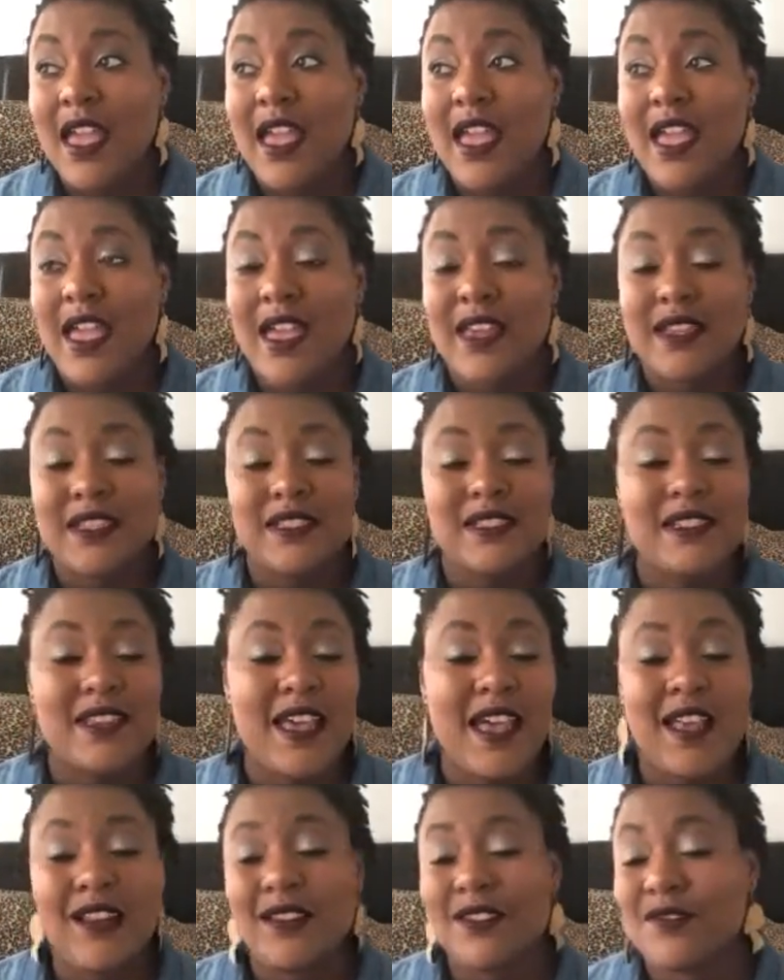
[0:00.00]
And it's
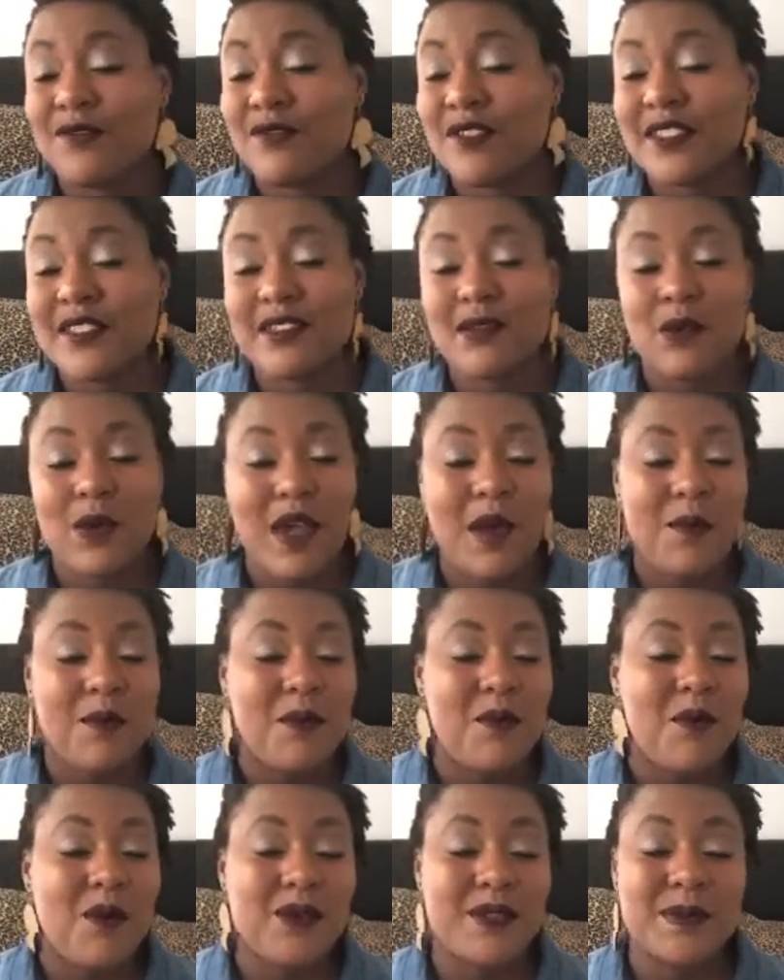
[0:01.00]
not the reason why
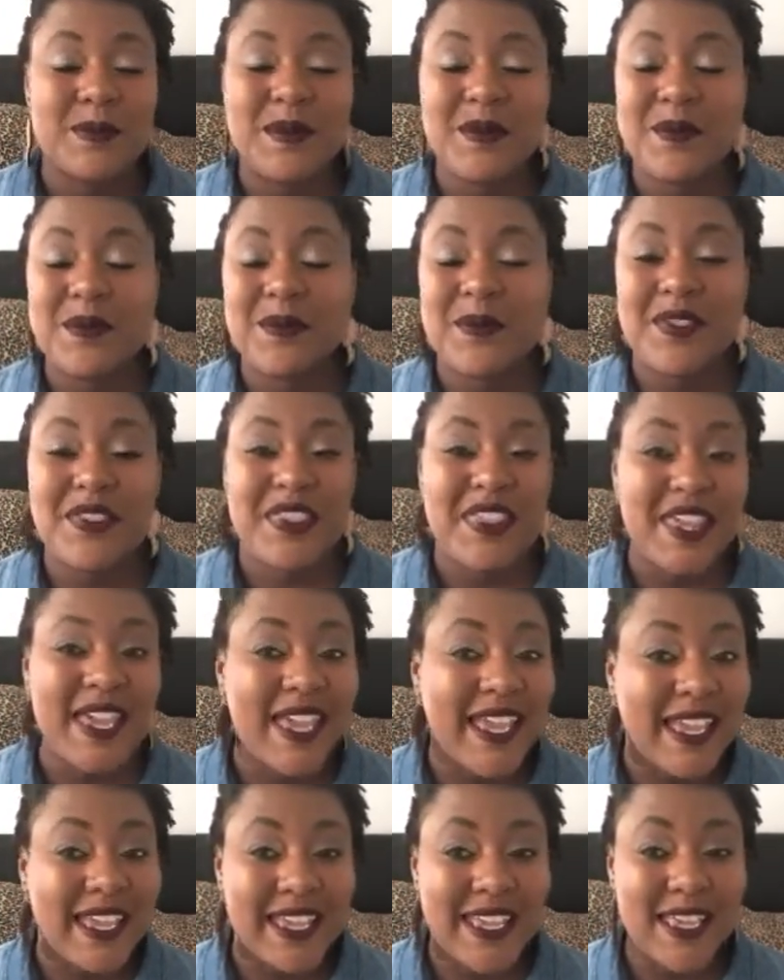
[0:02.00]
most people would
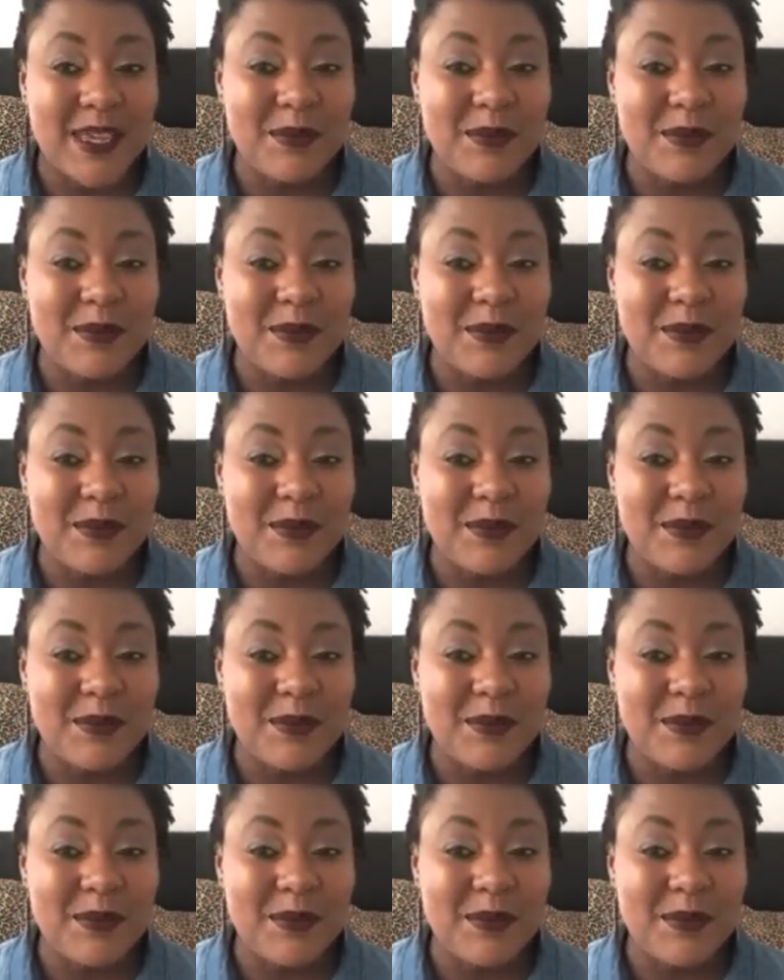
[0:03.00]
think.